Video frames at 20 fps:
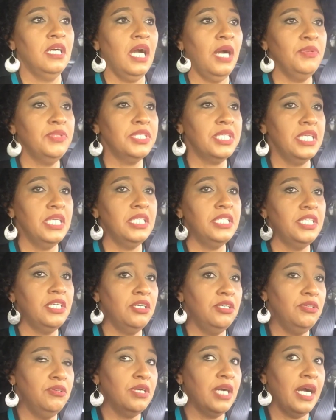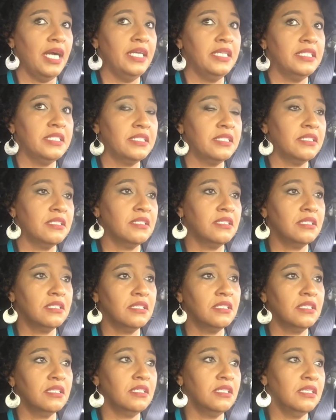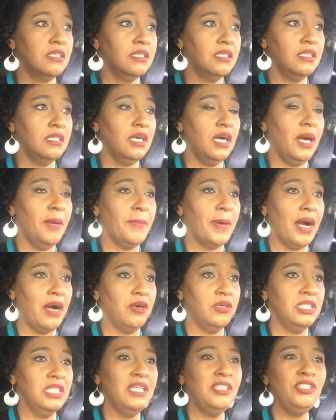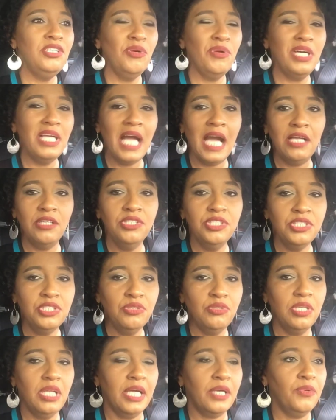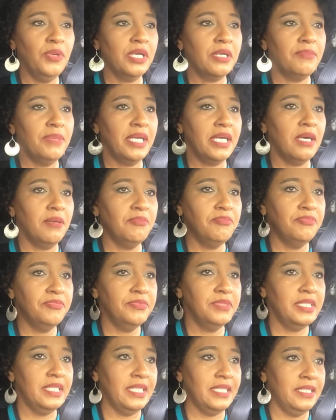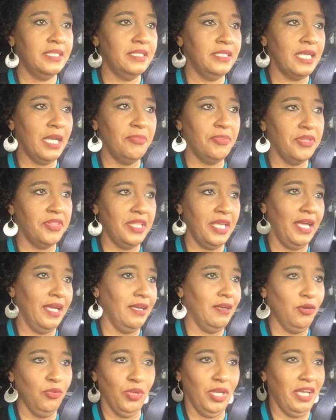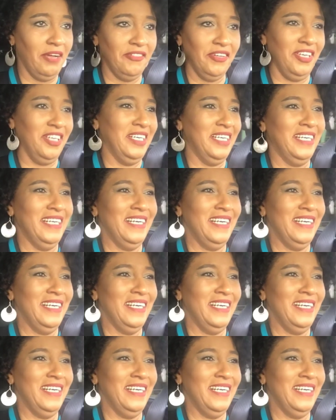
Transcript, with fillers: I was gonna tell you guys about. You know what? I'll just do a like quick makeup type of thing or whatever.